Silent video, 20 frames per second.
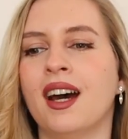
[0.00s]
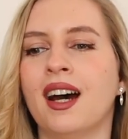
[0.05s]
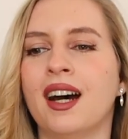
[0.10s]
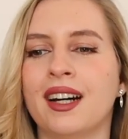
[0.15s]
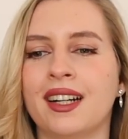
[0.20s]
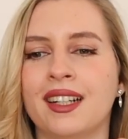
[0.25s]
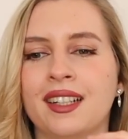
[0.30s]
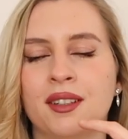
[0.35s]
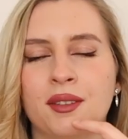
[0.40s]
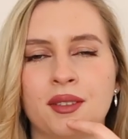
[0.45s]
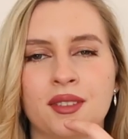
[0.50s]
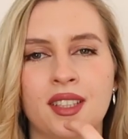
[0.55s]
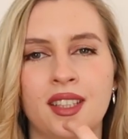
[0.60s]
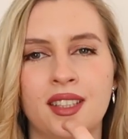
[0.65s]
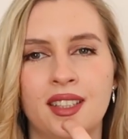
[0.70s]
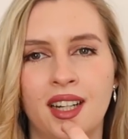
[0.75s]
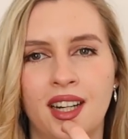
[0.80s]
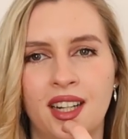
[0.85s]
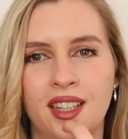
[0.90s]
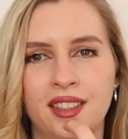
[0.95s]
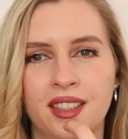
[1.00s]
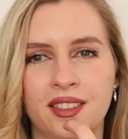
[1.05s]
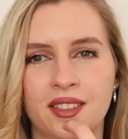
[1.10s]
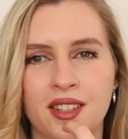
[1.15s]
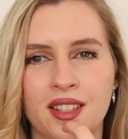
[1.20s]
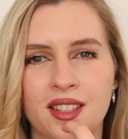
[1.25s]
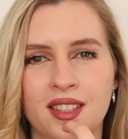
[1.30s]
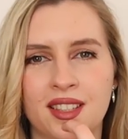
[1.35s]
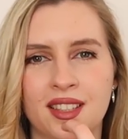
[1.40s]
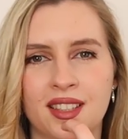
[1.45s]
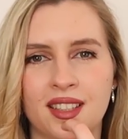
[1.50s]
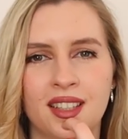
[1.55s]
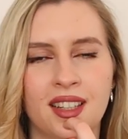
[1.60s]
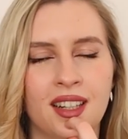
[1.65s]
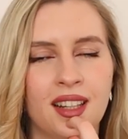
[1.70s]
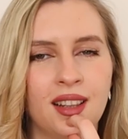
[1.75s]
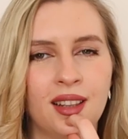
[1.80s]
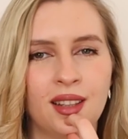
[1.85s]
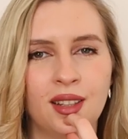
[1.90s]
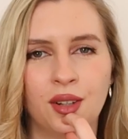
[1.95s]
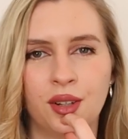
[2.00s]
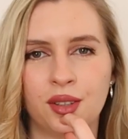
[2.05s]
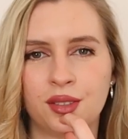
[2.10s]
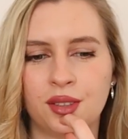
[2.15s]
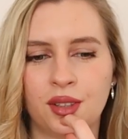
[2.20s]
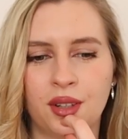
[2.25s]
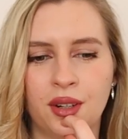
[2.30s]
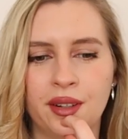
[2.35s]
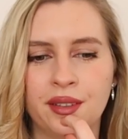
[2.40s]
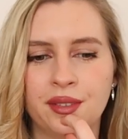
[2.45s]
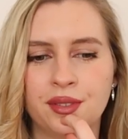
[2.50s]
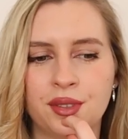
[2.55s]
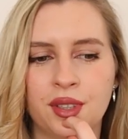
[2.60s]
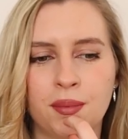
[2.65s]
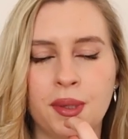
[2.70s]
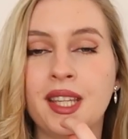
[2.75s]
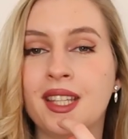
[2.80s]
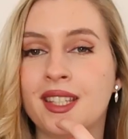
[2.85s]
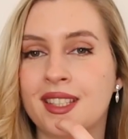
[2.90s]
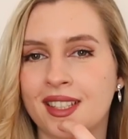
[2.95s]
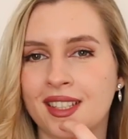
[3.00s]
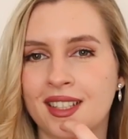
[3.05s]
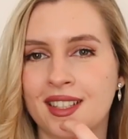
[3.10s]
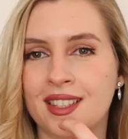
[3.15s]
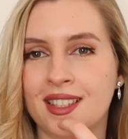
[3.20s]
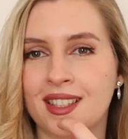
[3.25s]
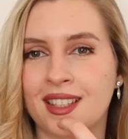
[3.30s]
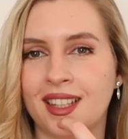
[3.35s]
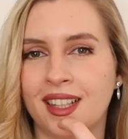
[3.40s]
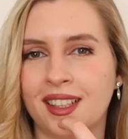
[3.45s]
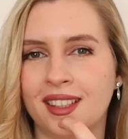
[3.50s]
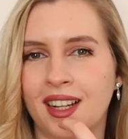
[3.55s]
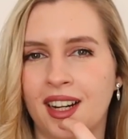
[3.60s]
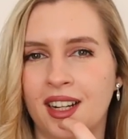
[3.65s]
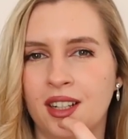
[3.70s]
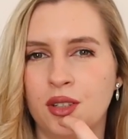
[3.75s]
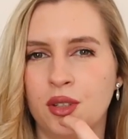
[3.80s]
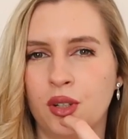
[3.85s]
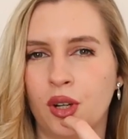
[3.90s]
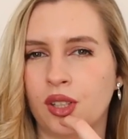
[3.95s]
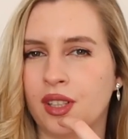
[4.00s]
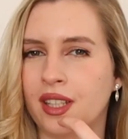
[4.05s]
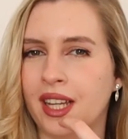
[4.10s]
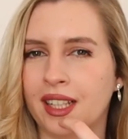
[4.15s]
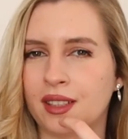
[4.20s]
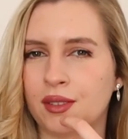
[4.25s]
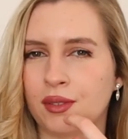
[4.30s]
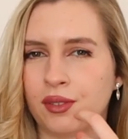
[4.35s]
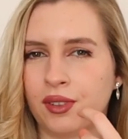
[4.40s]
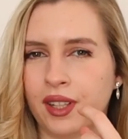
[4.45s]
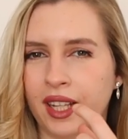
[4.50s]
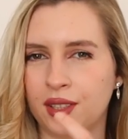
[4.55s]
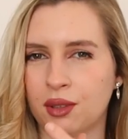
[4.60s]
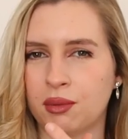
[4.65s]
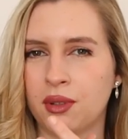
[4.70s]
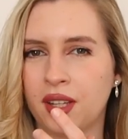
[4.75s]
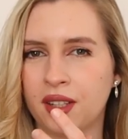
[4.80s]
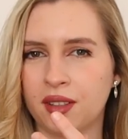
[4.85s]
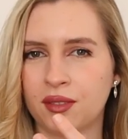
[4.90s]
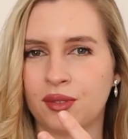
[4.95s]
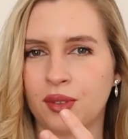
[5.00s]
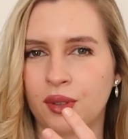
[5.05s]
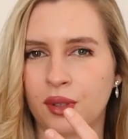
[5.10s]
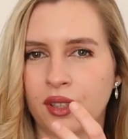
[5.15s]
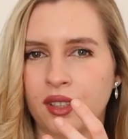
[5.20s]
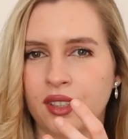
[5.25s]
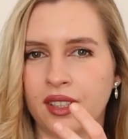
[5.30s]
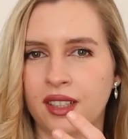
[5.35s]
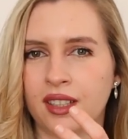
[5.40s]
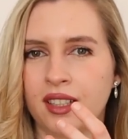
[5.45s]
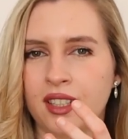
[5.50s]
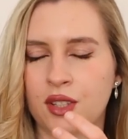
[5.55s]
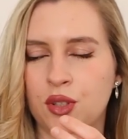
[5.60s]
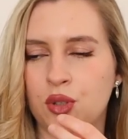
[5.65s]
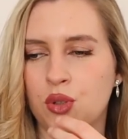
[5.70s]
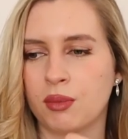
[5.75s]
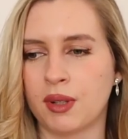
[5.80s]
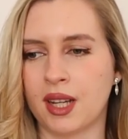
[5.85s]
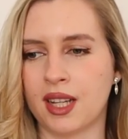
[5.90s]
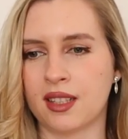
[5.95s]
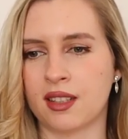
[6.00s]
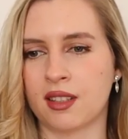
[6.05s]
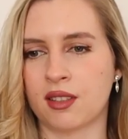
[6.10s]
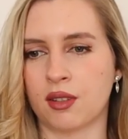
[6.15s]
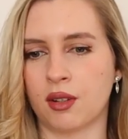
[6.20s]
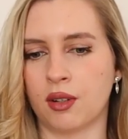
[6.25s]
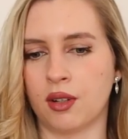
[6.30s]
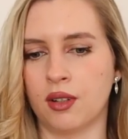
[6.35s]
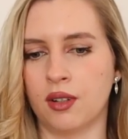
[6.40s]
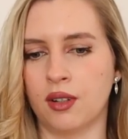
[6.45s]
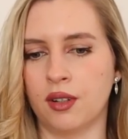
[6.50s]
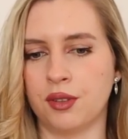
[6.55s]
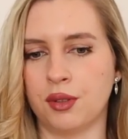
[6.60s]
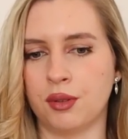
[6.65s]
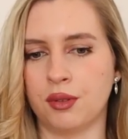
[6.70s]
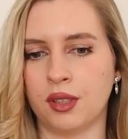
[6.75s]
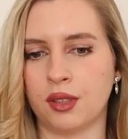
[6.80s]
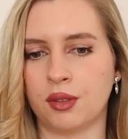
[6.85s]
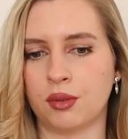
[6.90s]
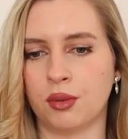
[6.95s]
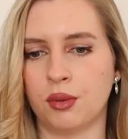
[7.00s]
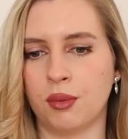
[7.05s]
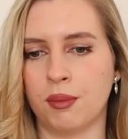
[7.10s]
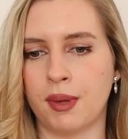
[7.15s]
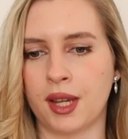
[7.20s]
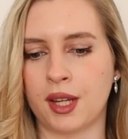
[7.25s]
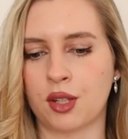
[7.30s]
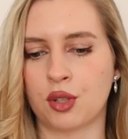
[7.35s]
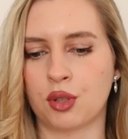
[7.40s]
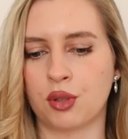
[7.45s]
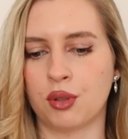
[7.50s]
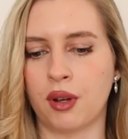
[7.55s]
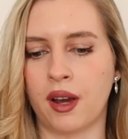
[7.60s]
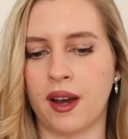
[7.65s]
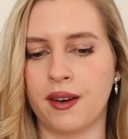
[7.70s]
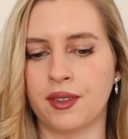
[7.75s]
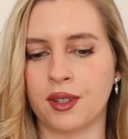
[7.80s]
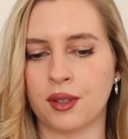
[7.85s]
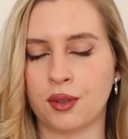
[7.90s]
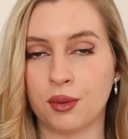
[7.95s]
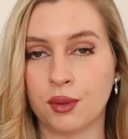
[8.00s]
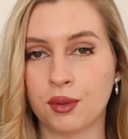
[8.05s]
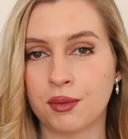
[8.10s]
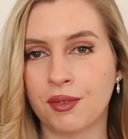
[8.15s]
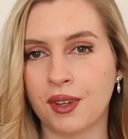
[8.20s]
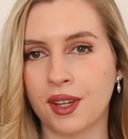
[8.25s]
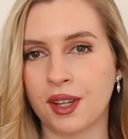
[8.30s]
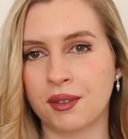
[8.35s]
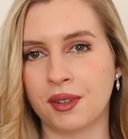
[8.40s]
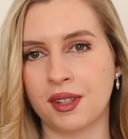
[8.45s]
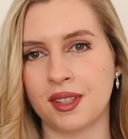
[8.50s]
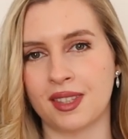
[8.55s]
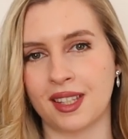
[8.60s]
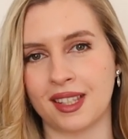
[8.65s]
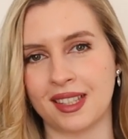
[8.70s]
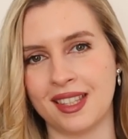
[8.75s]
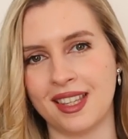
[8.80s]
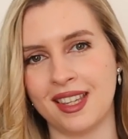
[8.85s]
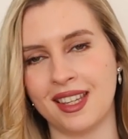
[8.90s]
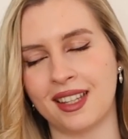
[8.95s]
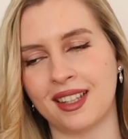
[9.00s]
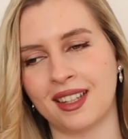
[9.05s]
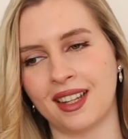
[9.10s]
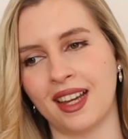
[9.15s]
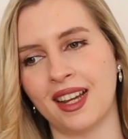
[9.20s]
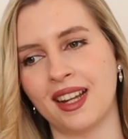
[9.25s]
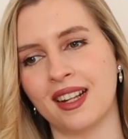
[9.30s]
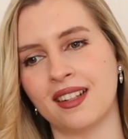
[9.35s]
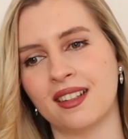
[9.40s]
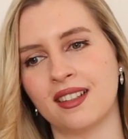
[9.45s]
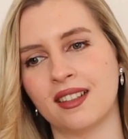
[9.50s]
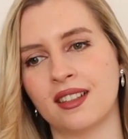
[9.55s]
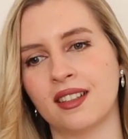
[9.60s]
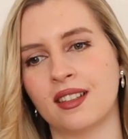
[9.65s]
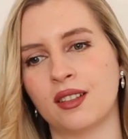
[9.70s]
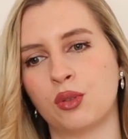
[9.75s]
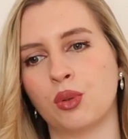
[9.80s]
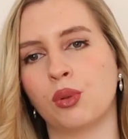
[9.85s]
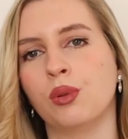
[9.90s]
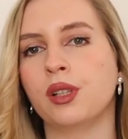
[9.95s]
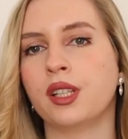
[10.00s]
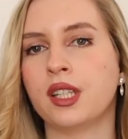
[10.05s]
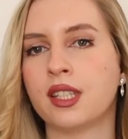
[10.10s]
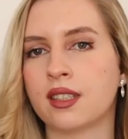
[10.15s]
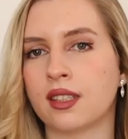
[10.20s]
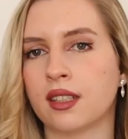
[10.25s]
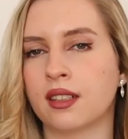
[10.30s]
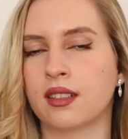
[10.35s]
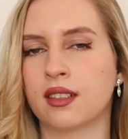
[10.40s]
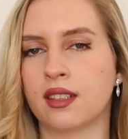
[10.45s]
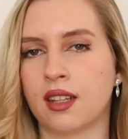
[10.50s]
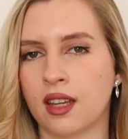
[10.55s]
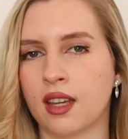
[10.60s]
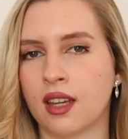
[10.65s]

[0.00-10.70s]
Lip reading: On guitar there is a lot of pieces that are not that flattering for the instrument, so you need to make sure you have a good fingering technique and to listen